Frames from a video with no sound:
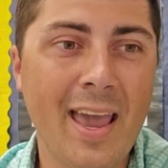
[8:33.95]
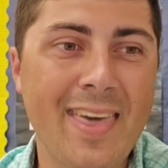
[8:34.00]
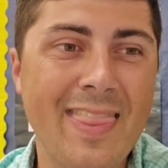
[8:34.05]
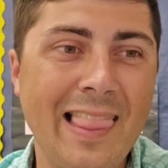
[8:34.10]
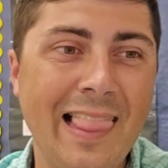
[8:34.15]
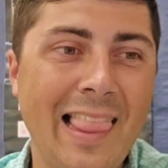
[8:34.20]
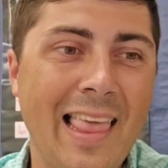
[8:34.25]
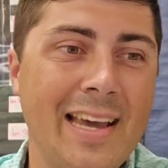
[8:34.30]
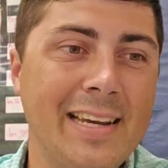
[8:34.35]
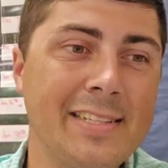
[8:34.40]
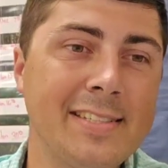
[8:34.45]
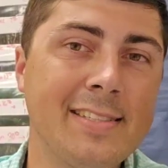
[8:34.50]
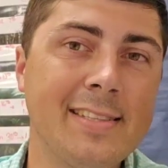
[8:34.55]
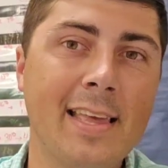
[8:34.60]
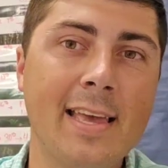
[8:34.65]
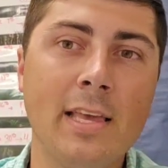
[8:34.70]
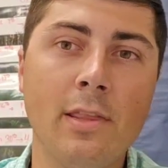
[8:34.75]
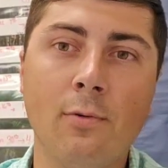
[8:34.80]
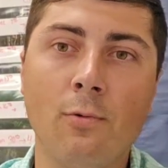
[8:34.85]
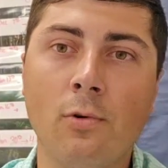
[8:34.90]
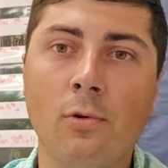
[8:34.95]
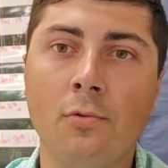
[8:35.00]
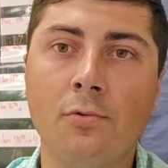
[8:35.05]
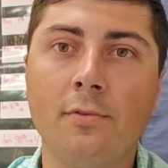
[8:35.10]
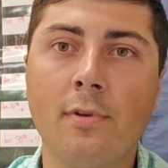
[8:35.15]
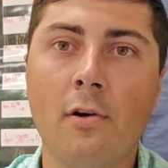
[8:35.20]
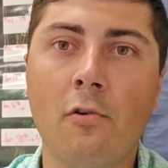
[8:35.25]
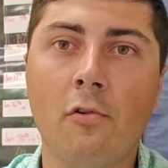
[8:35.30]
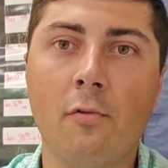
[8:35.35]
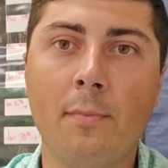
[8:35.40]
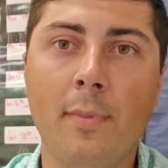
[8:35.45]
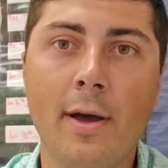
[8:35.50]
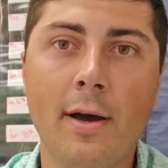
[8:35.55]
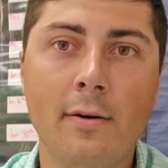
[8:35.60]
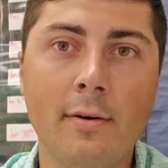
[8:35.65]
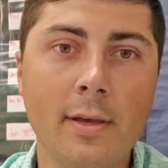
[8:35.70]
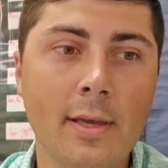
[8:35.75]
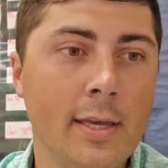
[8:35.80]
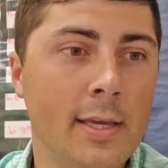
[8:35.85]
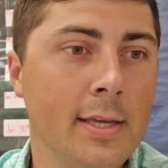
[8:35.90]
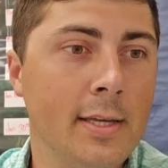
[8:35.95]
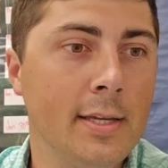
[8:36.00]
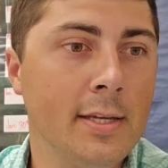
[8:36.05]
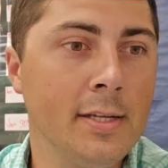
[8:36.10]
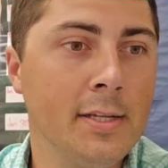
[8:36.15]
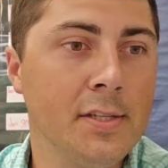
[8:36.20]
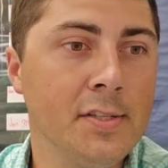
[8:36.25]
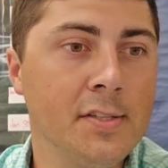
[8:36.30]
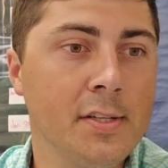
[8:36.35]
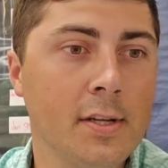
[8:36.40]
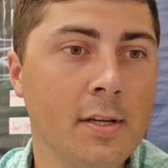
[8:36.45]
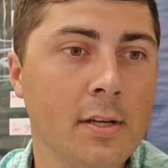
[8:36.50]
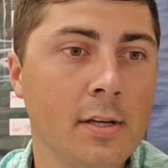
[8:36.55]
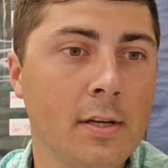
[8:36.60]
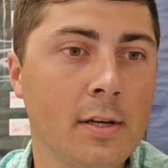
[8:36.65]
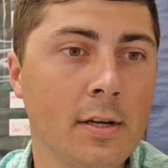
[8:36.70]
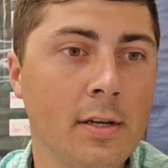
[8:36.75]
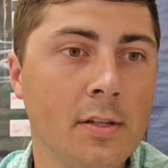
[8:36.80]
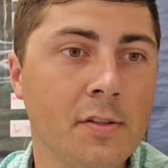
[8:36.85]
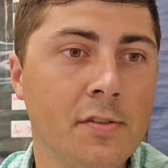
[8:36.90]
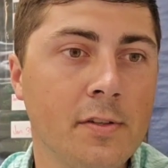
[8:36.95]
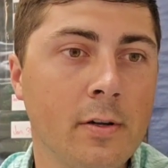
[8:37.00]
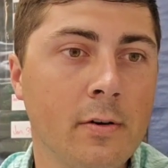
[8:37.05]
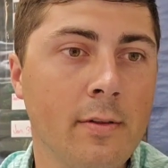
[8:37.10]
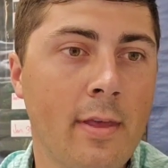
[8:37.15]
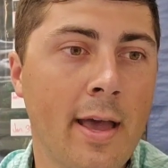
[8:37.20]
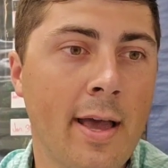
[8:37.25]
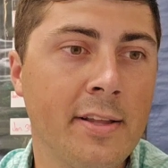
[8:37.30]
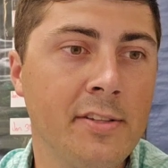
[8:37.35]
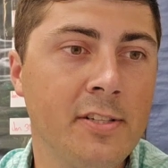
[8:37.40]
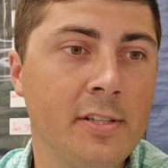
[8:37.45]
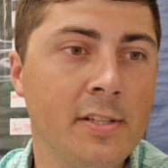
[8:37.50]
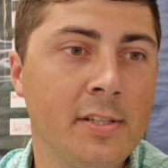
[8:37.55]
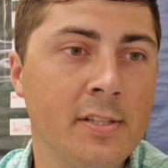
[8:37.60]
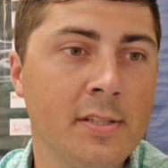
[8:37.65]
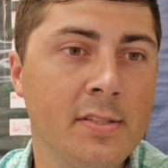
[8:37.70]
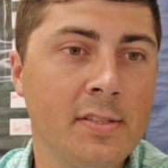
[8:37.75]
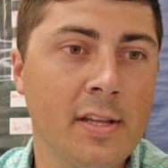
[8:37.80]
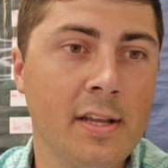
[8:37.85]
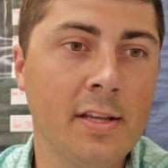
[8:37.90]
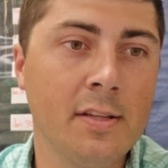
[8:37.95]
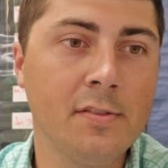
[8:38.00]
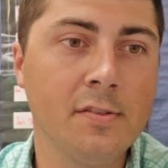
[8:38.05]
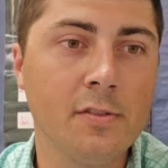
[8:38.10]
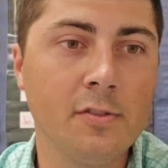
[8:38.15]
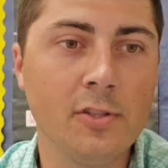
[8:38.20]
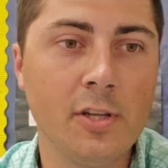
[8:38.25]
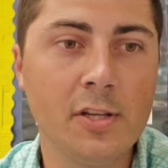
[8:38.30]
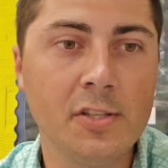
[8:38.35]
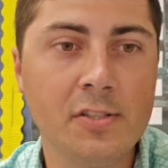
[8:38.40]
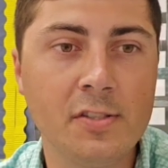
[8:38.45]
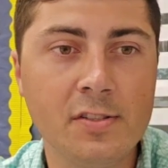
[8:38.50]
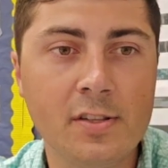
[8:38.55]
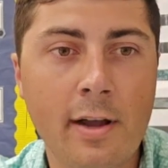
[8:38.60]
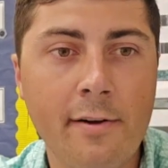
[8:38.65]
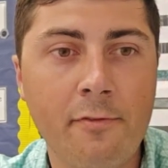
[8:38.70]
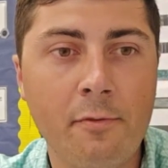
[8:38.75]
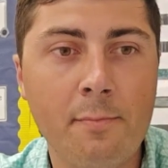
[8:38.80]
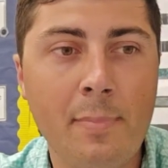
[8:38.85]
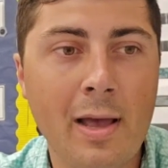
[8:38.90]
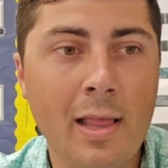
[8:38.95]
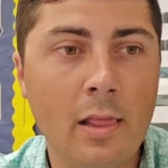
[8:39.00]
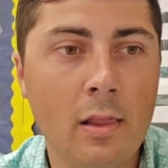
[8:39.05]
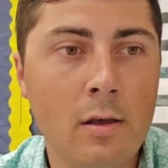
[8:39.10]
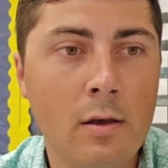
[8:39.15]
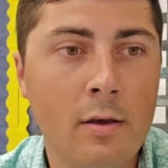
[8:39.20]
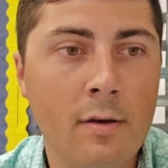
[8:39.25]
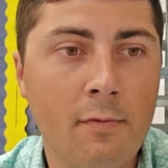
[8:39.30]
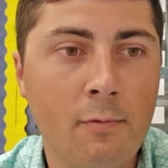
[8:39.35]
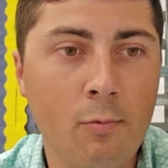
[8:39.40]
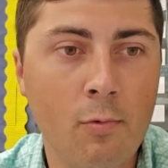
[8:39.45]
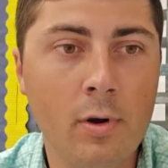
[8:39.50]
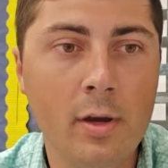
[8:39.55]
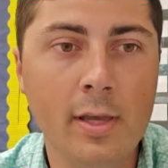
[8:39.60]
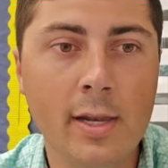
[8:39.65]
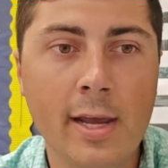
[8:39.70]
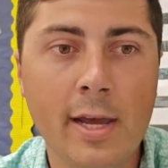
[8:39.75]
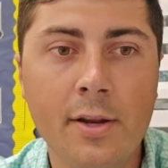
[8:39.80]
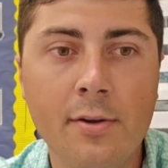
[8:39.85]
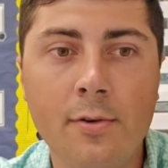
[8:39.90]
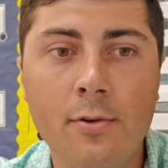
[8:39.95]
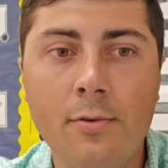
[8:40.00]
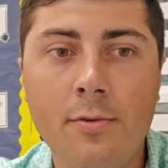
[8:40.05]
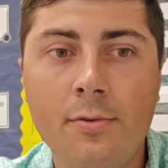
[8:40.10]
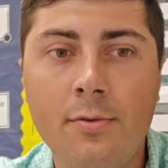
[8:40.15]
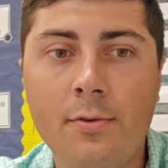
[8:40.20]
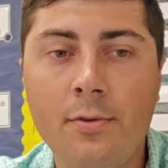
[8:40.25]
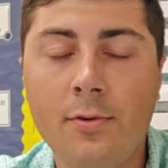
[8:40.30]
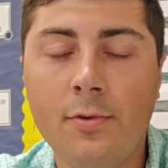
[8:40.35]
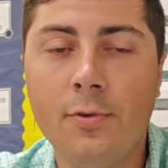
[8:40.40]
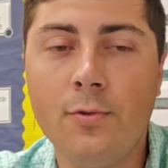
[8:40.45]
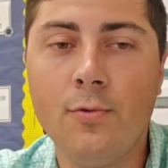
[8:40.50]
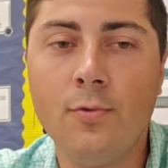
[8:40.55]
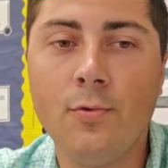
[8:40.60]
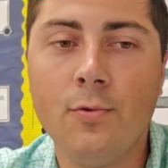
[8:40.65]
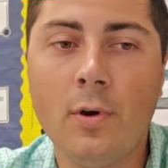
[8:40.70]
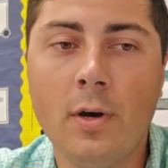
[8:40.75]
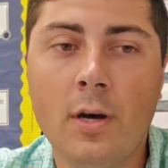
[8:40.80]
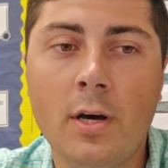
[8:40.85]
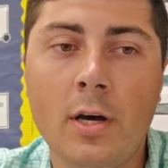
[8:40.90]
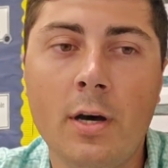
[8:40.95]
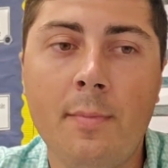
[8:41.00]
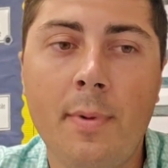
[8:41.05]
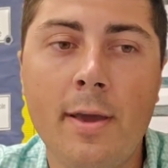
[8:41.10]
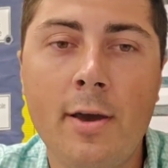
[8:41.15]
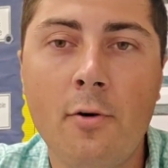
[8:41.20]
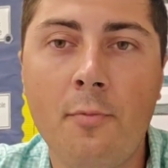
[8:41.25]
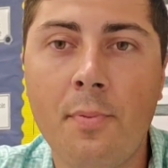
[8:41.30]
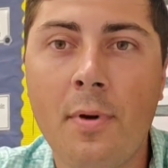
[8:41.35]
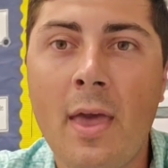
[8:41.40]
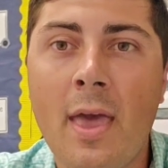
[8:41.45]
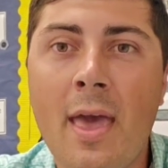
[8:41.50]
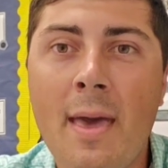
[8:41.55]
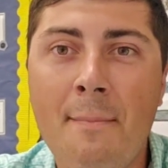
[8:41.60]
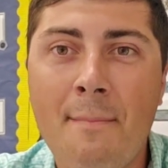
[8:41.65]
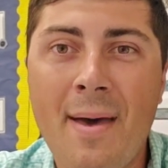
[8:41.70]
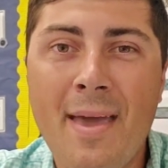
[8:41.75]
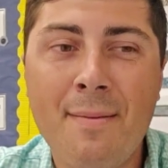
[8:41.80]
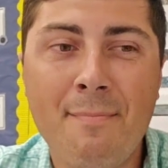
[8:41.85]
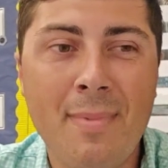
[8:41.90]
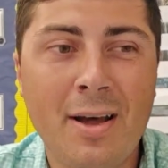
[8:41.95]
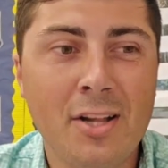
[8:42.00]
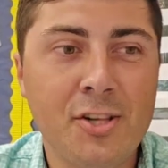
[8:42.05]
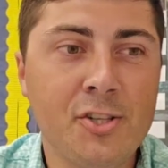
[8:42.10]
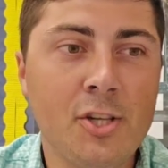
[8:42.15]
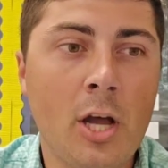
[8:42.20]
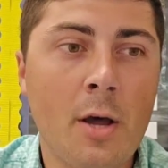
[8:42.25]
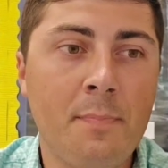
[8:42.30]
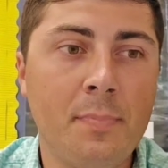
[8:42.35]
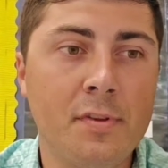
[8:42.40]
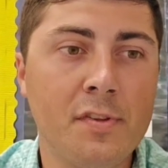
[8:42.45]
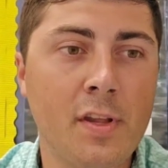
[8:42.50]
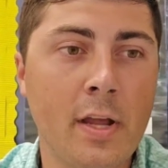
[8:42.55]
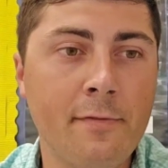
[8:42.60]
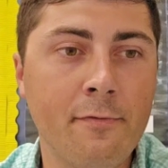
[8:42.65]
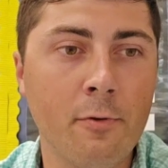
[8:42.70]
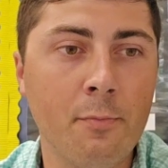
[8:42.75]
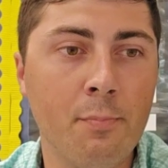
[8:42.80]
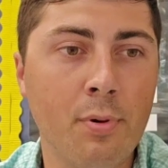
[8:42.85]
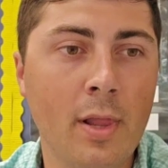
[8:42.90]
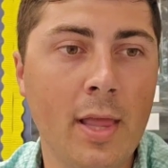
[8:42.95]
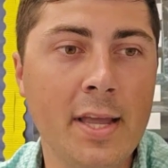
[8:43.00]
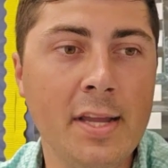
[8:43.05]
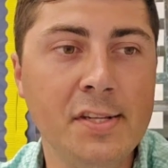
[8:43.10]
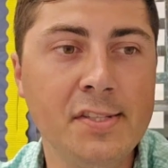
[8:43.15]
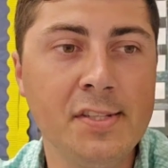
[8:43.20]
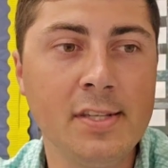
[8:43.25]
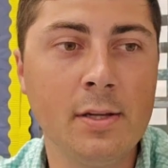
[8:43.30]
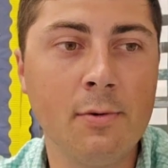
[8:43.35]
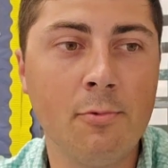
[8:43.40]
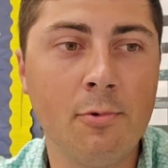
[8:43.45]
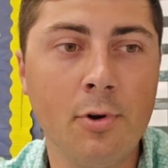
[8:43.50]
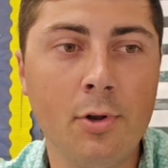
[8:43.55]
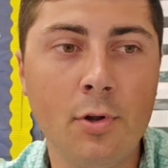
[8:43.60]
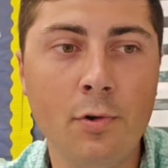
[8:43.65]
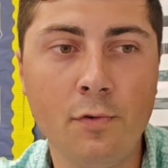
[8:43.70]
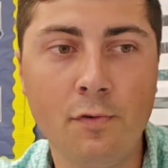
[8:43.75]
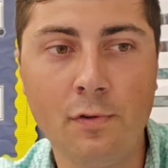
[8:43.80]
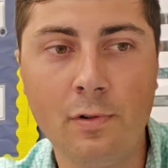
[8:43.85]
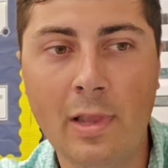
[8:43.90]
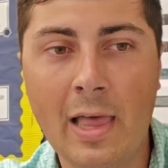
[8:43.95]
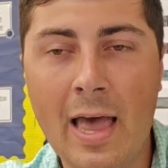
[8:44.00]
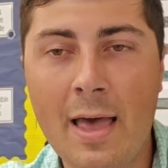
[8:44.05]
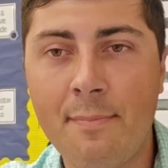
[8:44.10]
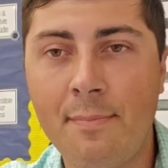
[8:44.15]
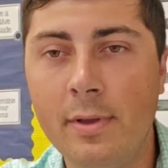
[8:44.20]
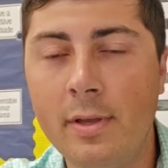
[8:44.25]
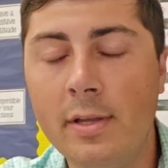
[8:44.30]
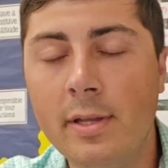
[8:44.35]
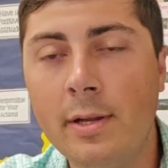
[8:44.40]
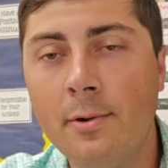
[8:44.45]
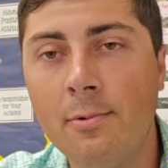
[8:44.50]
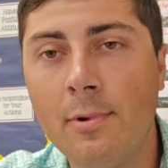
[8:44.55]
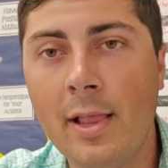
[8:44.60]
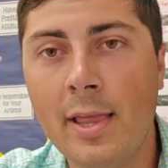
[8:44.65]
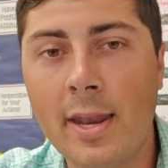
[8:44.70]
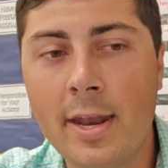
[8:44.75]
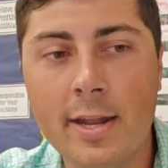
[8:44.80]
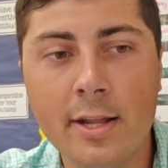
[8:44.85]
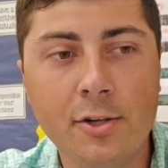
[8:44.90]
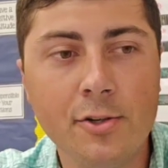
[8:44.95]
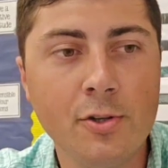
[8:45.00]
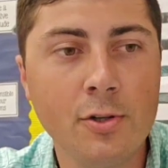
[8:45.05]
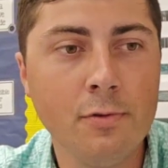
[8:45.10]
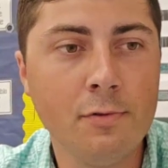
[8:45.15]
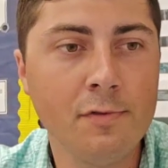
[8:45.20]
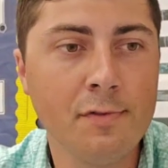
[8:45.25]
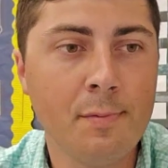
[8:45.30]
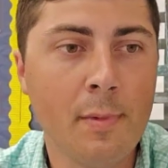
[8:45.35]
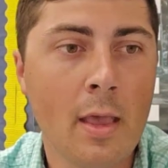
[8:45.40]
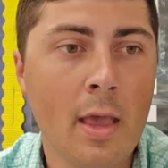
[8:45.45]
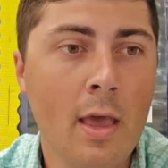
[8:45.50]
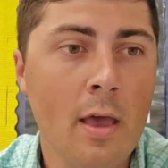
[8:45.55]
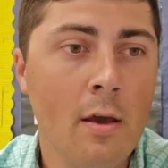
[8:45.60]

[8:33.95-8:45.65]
And the last thing that we're going to talk about is consider the ideas and suggestions offered by Love. What could I do to help make my shop a safer place and reduce liability-related issues?